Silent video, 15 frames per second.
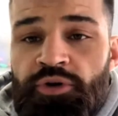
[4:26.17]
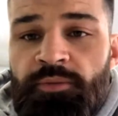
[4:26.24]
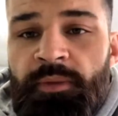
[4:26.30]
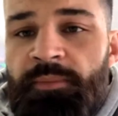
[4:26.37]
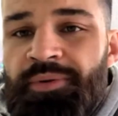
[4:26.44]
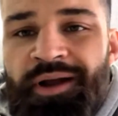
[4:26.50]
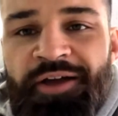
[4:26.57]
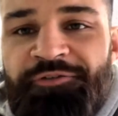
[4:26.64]
You
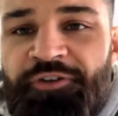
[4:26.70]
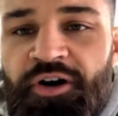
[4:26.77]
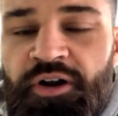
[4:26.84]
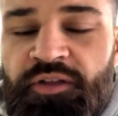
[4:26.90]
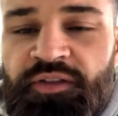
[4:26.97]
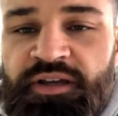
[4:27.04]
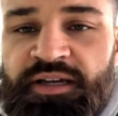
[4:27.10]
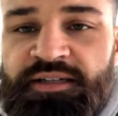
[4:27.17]
remember I fought
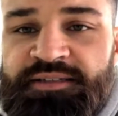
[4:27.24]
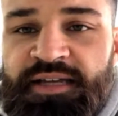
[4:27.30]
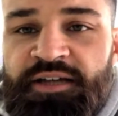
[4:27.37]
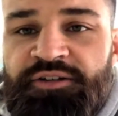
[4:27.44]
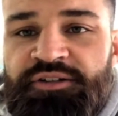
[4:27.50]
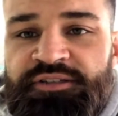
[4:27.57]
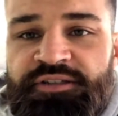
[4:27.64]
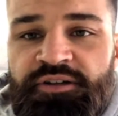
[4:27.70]
on the
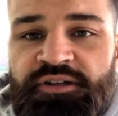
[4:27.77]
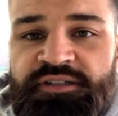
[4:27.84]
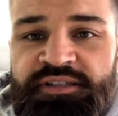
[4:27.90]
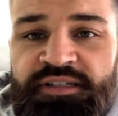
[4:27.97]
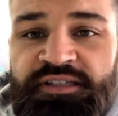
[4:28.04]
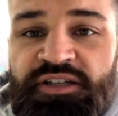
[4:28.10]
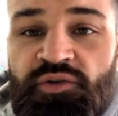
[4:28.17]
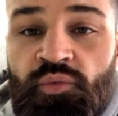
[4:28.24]
Contender Series
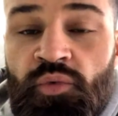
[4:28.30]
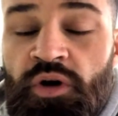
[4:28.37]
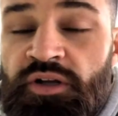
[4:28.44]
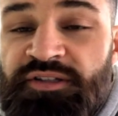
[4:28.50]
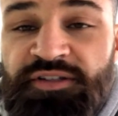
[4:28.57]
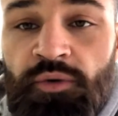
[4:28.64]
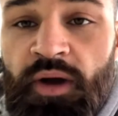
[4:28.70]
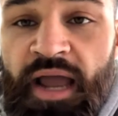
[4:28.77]
season
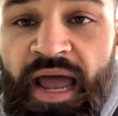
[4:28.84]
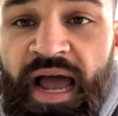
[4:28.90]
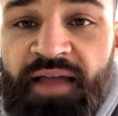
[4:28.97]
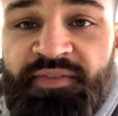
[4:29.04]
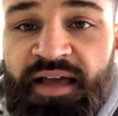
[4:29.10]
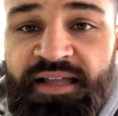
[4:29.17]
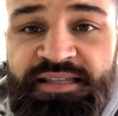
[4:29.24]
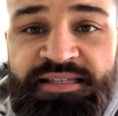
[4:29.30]
one, so I had
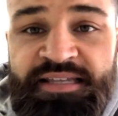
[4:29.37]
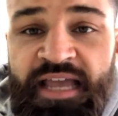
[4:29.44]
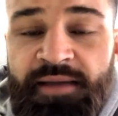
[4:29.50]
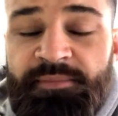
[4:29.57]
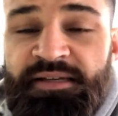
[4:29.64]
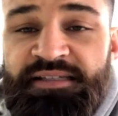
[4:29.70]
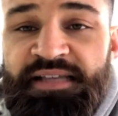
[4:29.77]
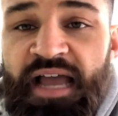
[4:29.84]
that
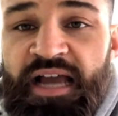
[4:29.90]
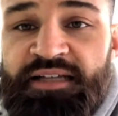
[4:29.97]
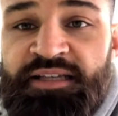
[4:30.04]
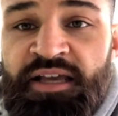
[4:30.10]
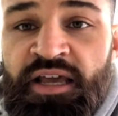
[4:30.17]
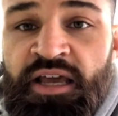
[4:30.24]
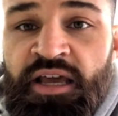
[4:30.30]
same exact,